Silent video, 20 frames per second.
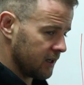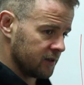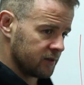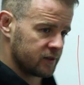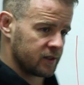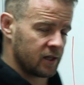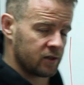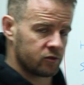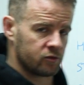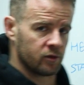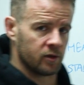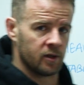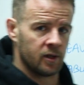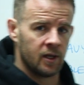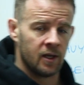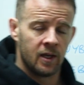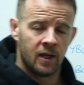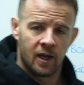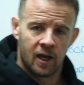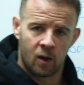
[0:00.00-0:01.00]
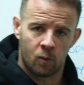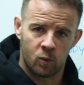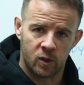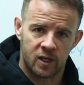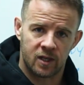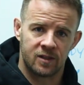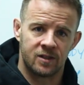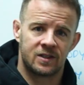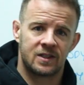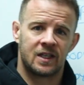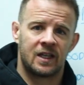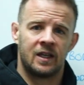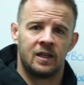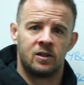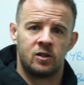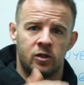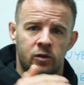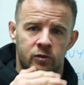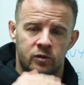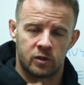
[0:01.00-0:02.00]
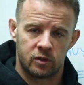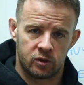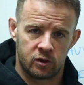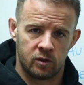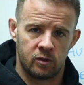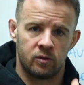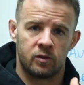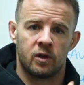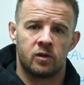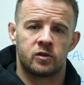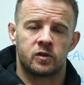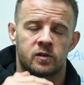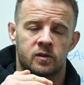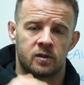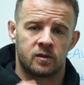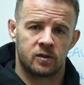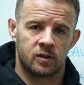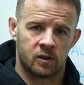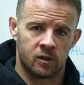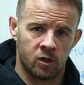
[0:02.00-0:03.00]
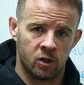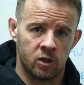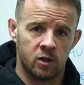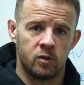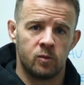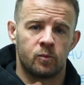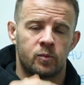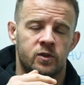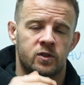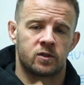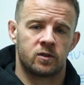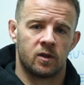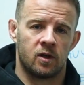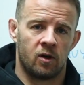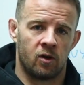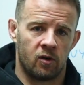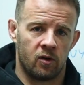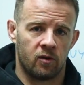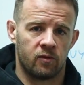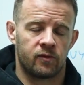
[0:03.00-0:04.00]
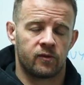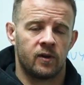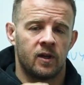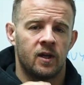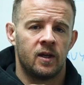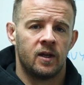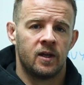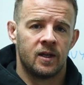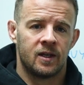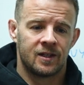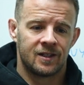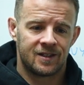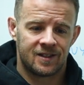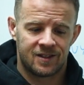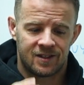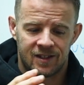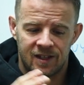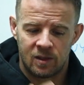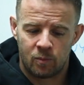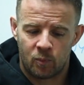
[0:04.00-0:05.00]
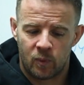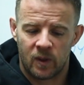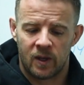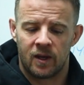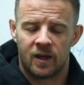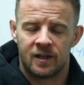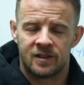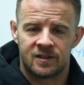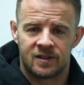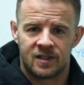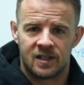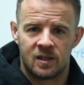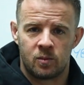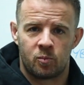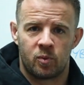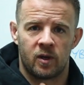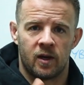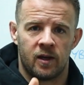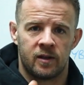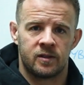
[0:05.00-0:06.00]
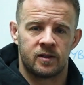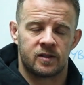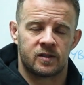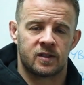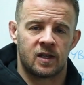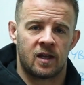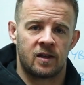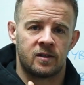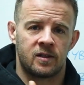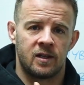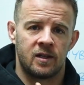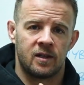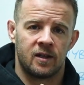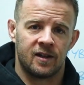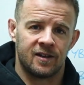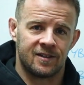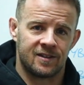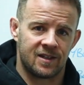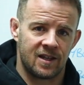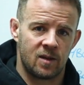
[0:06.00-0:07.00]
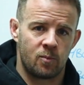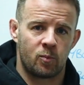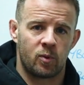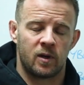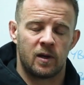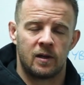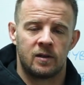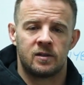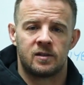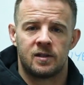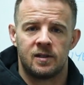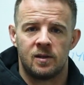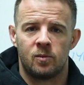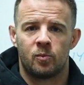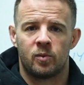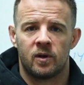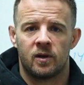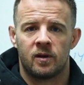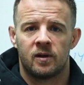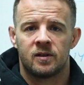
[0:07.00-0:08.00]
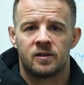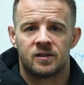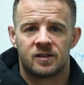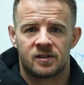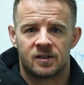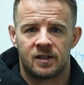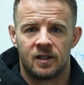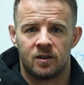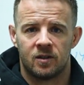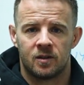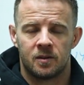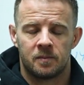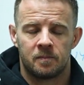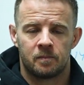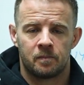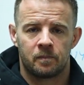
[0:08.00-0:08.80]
etc. And we continue to do those loops of deeper and deeper understanding and deeper skill.